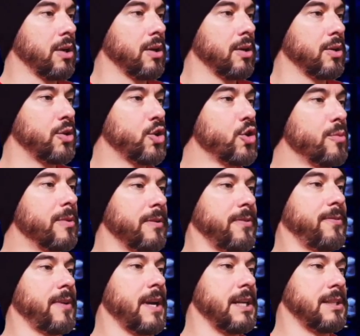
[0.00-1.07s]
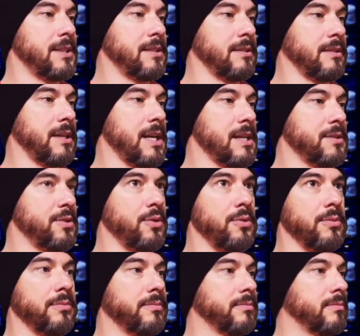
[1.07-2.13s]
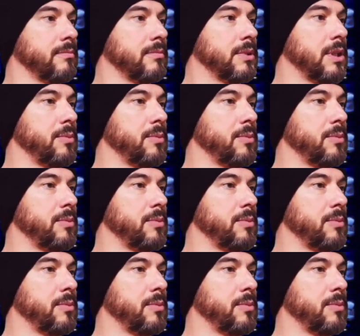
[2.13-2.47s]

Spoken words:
human face at all. So